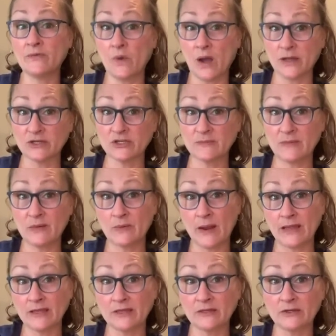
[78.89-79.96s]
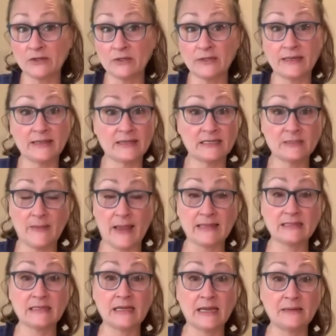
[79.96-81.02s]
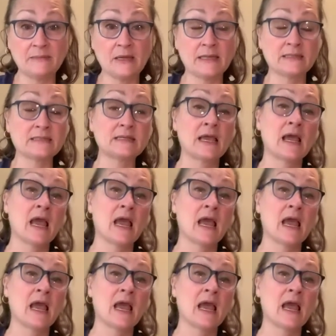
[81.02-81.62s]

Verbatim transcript: watched me regularly these past nine months,